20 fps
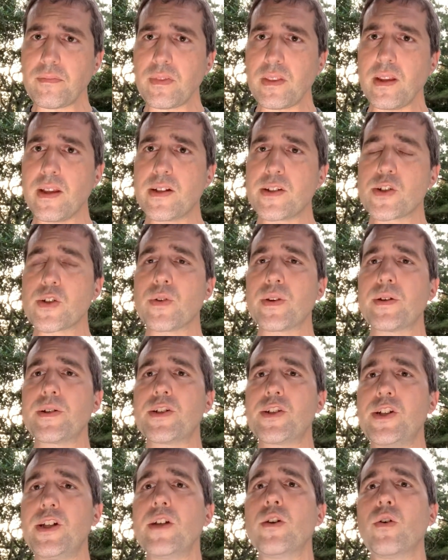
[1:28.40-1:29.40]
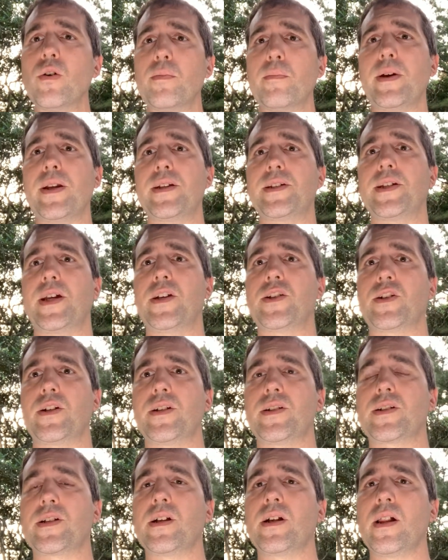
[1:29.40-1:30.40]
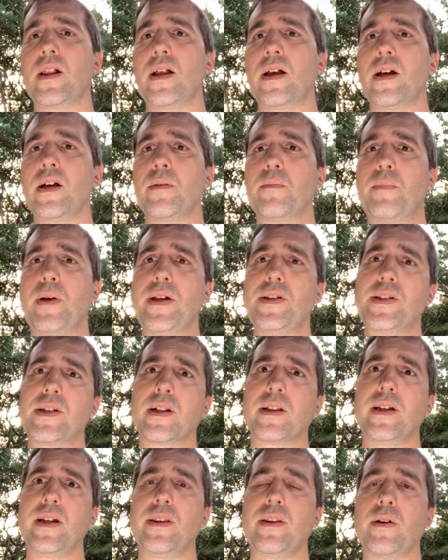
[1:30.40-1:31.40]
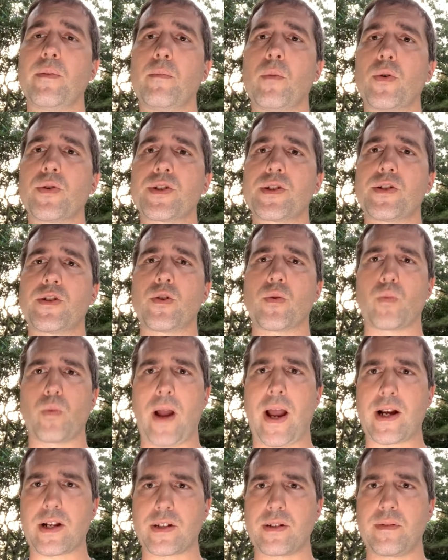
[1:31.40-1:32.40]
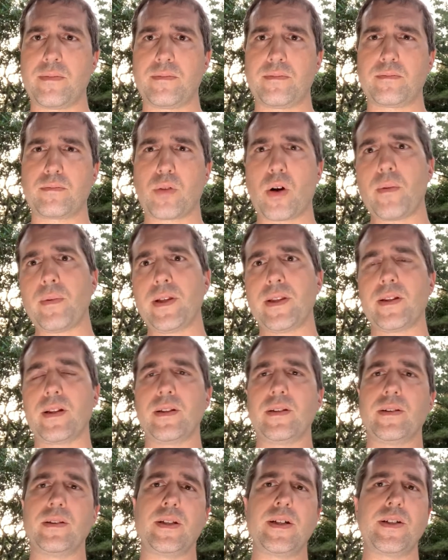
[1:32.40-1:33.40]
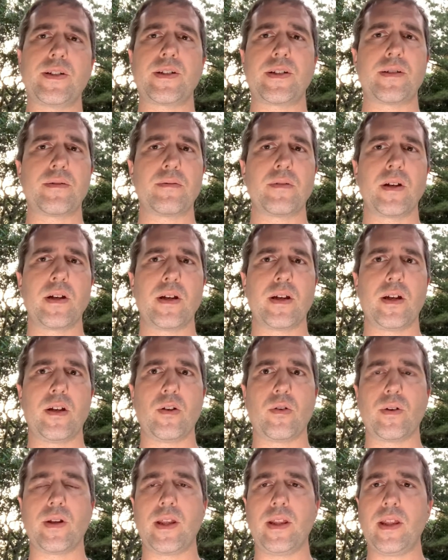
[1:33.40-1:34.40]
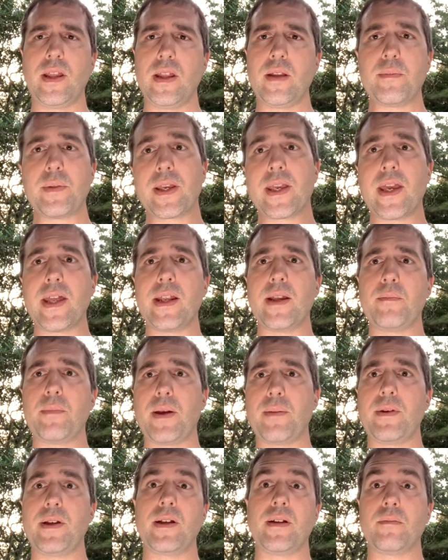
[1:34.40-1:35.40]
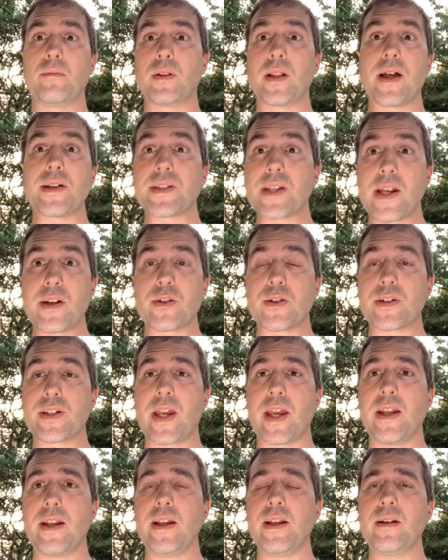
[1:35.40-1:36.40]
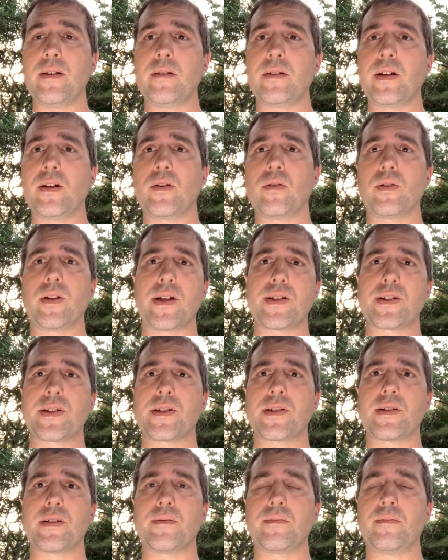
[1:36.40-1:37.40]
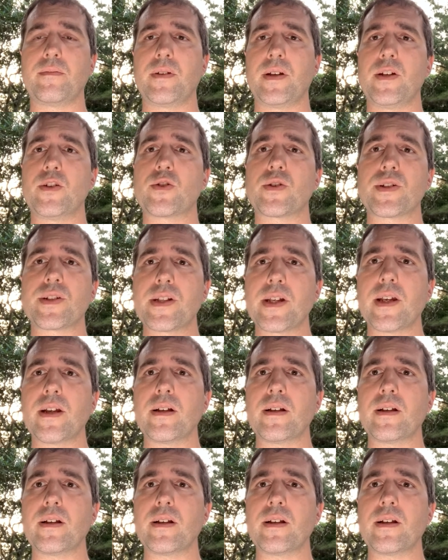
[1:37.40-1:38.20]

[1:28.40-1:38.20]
And so the Qi Gong meditation is basically the most direct, probably the least, in the beginning, maybe less entertaining, less interesting,